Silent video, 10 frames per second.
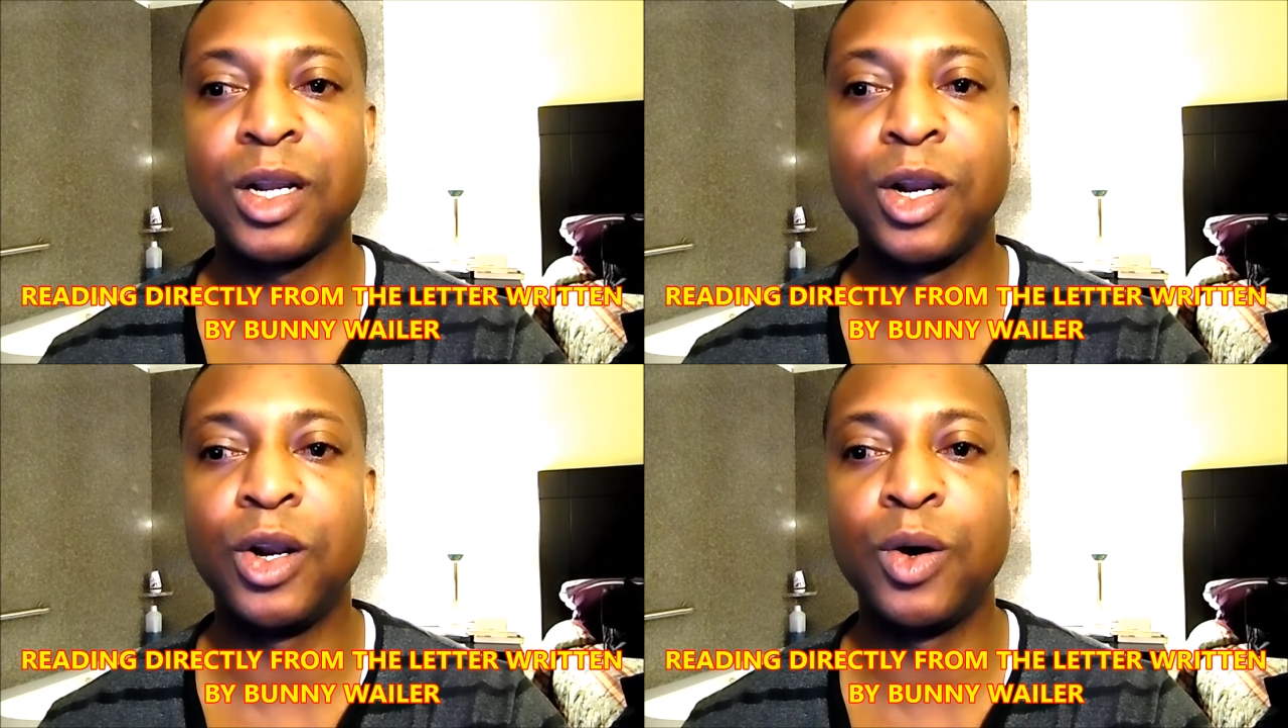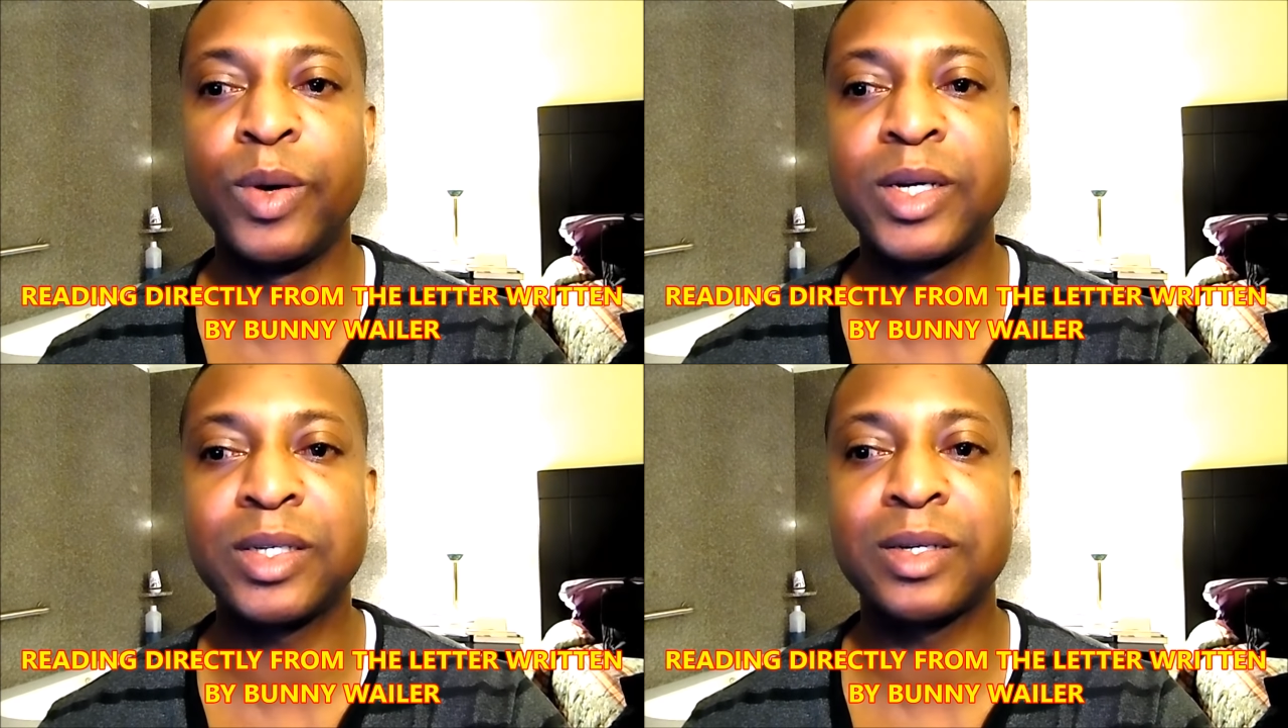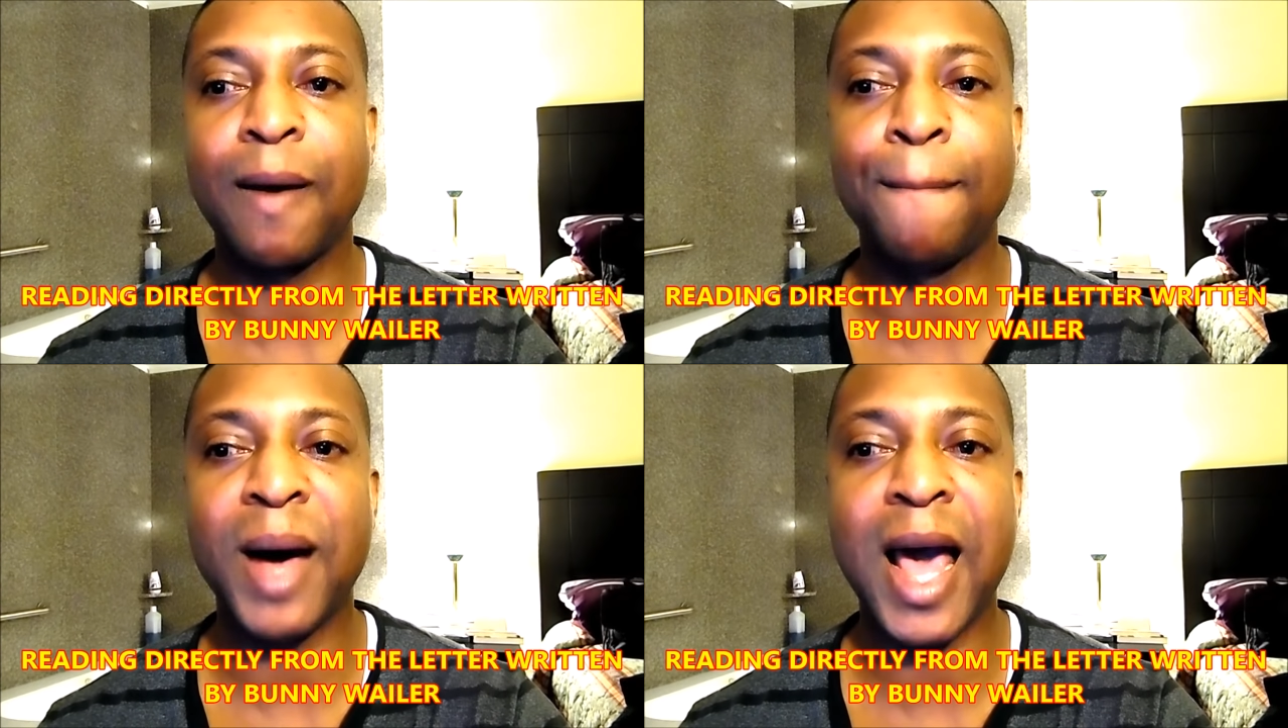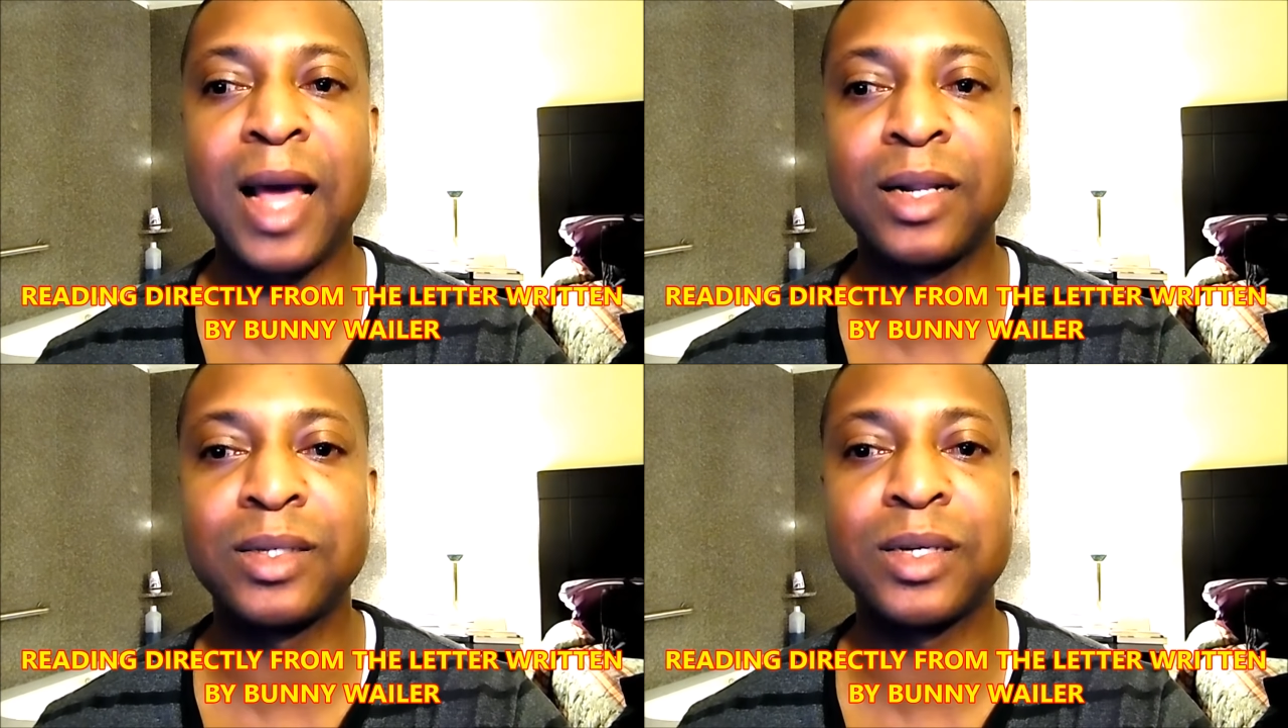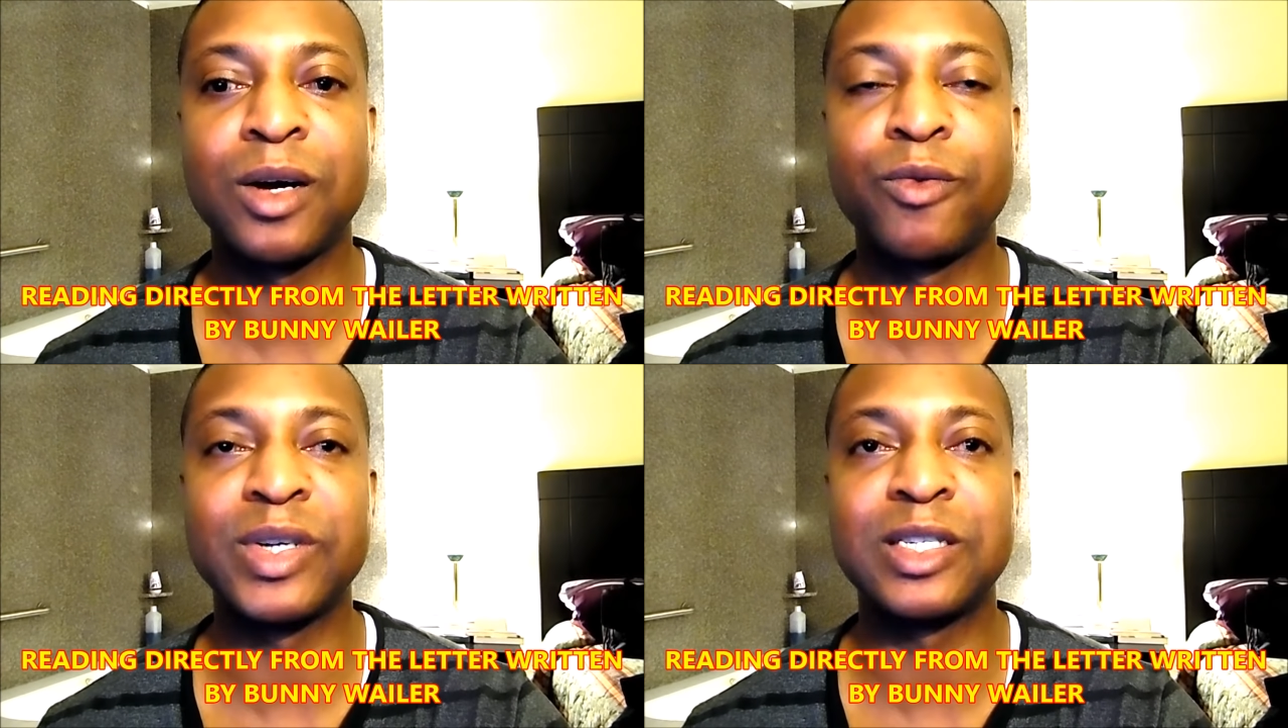Louis Biles,
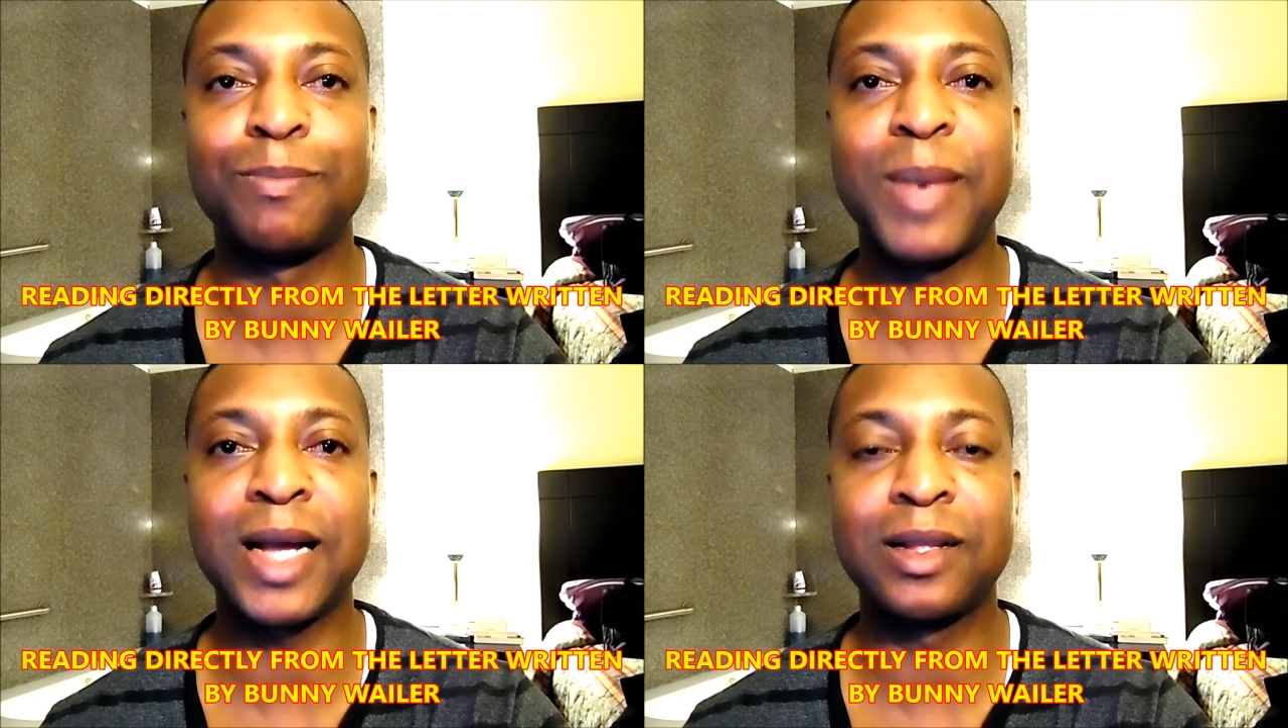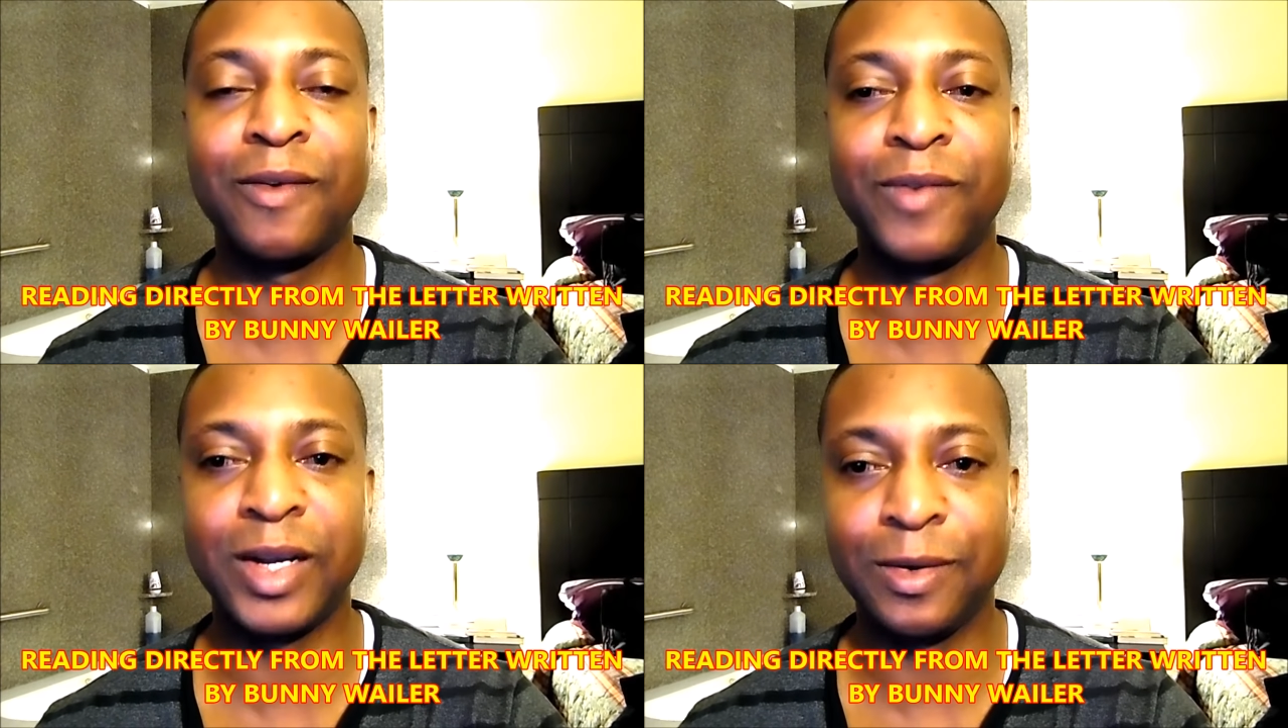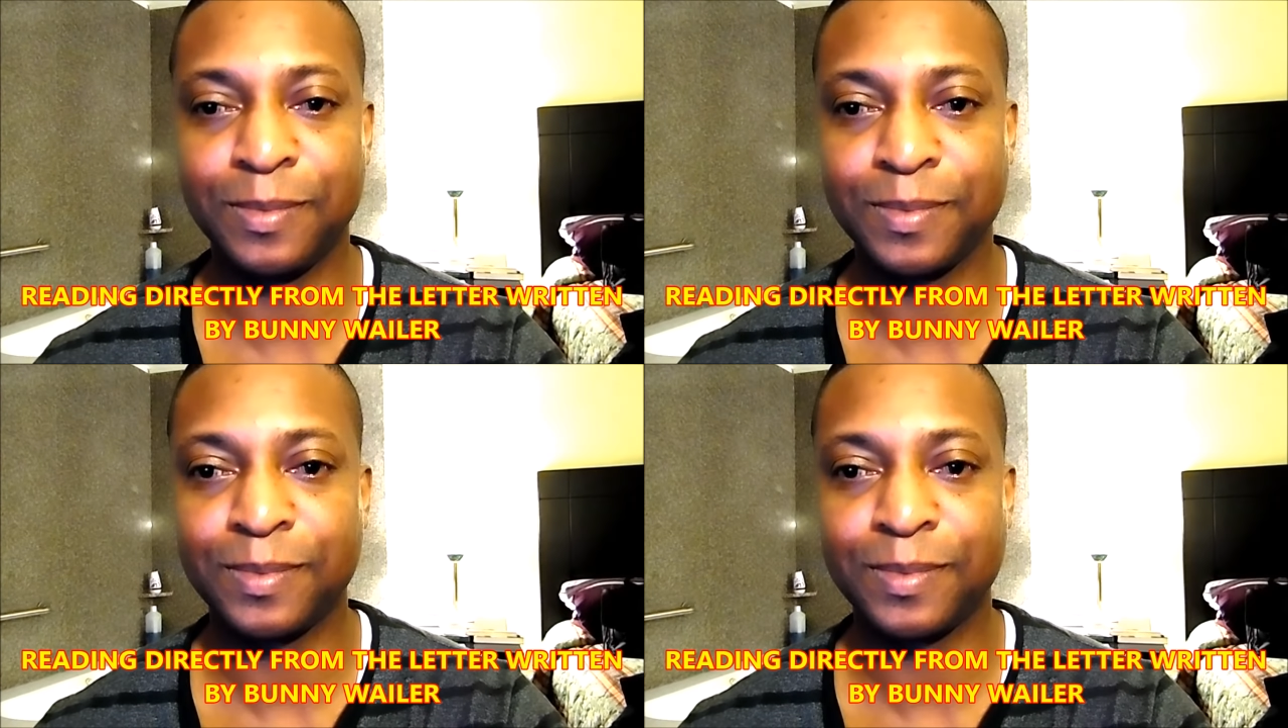respectively.